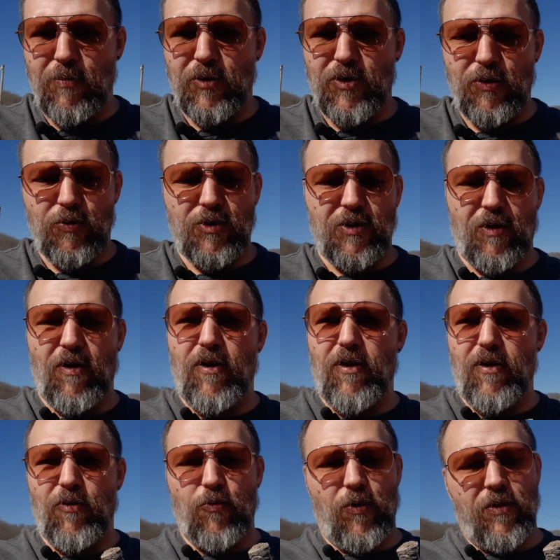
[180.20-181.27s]
2
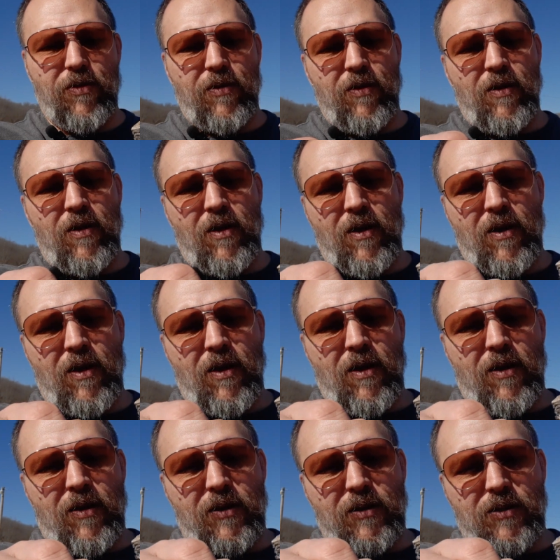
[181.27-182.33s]
cigar with
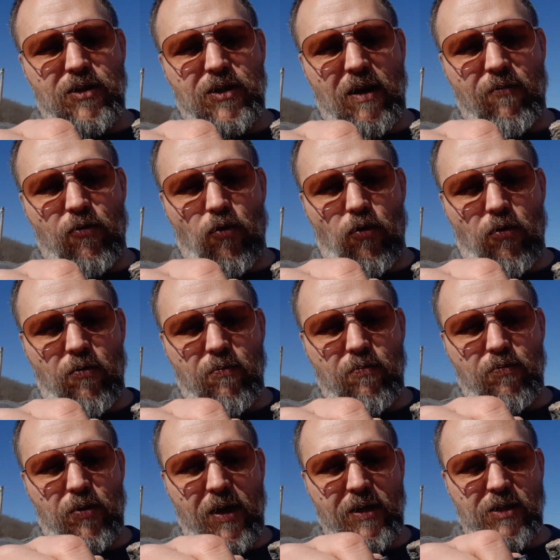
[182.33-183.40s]
several
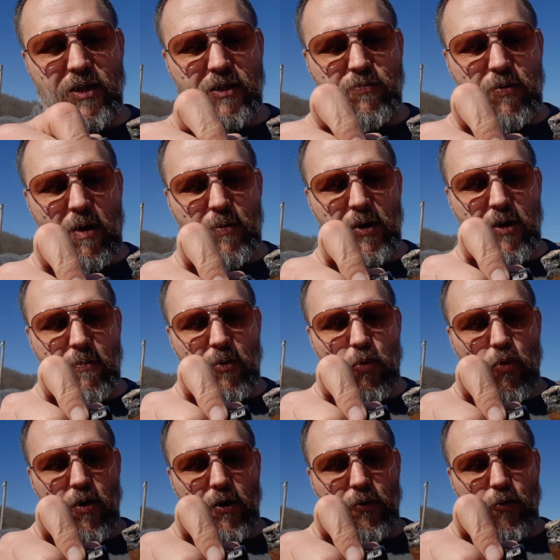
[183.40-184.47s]
places, probably number
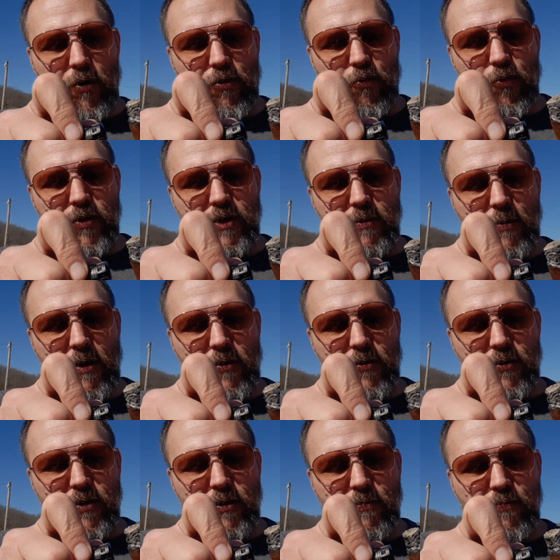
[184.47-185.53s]
1 with some
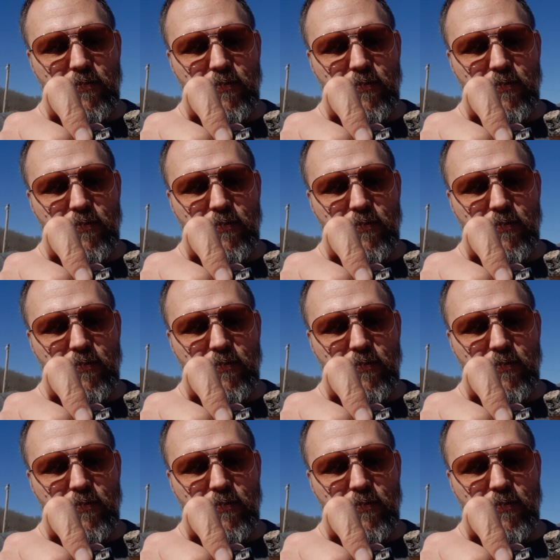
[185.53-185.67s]
others.